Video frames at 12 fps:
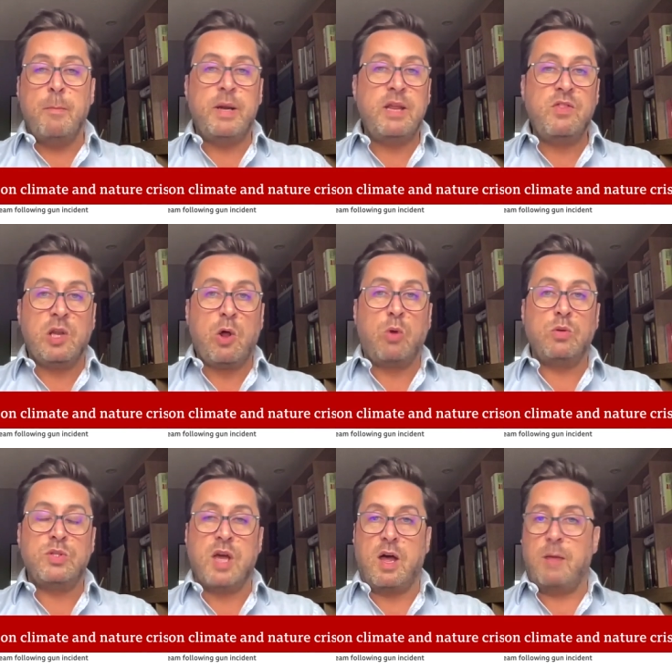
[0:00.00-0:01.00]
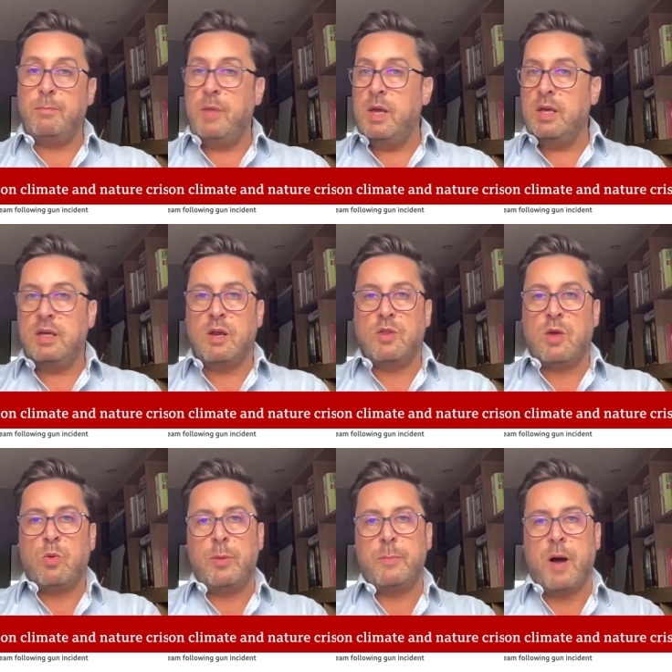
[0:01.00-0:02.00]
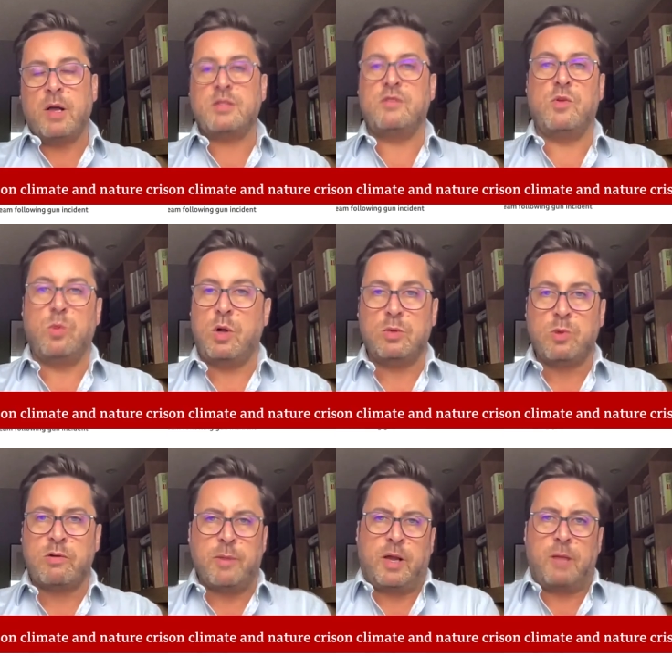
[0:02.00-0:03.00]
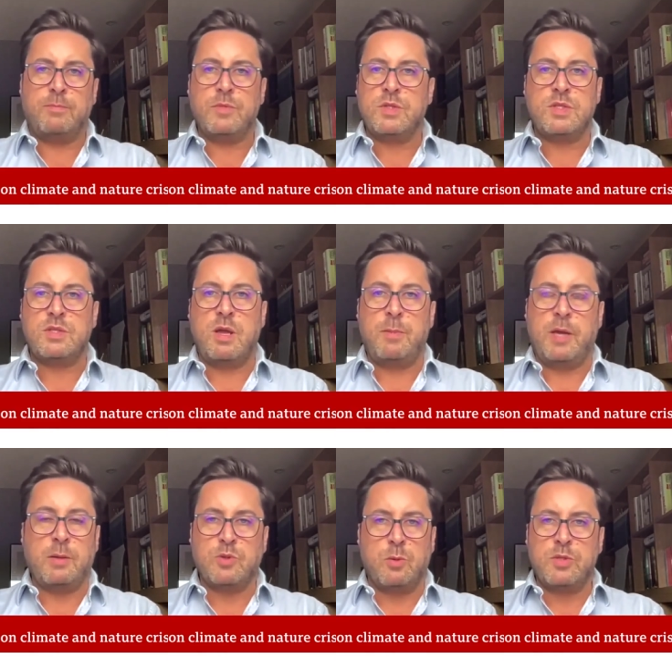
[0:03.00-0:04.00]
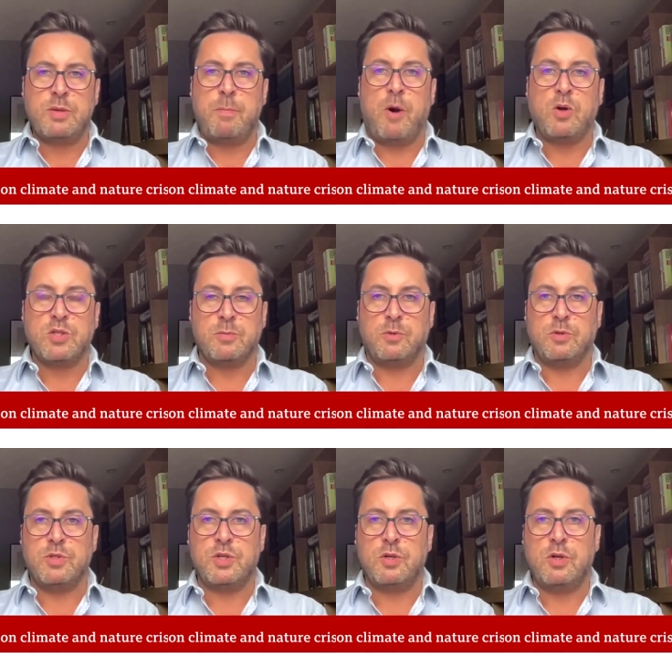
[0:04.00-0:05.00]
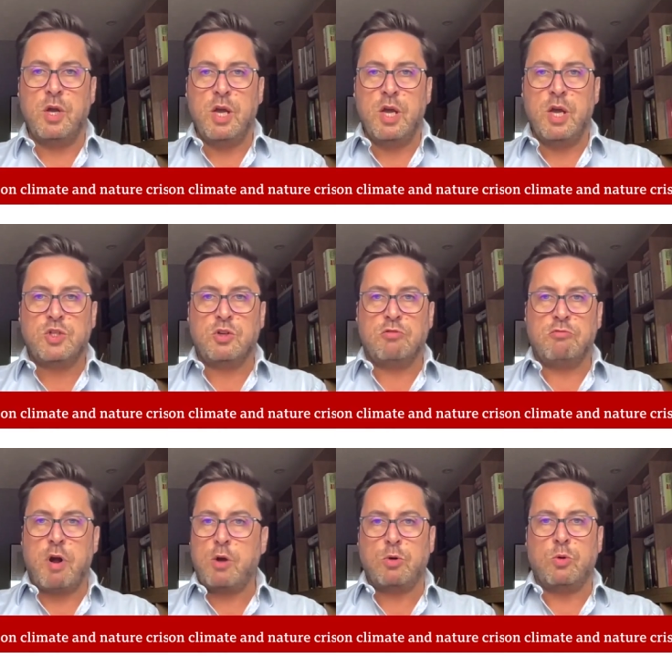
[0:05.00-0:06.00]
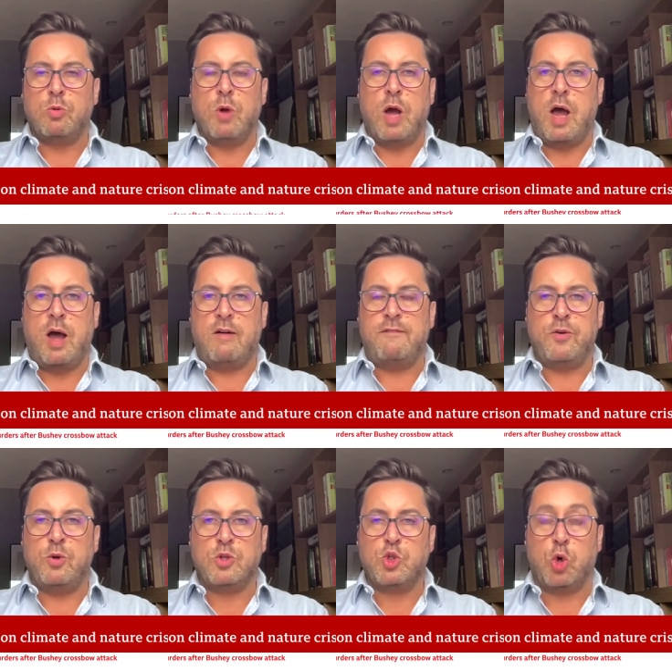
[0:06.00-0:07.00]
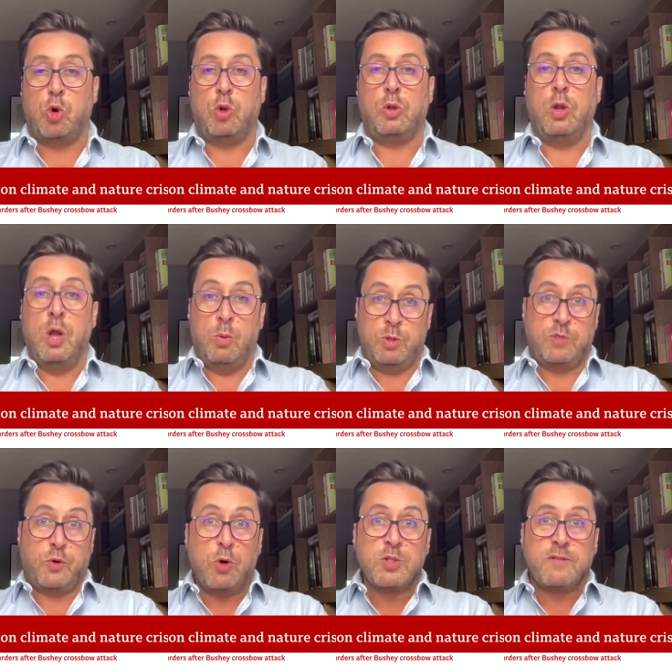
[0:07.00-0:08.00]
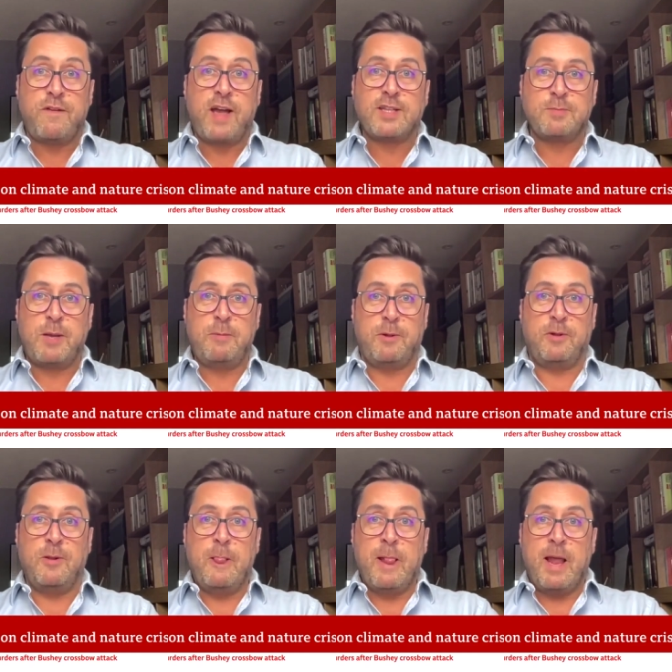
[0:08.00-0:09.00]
But in the long term, there will be parts of the world where it becomes almost impossible to grow food at all, which of course affects people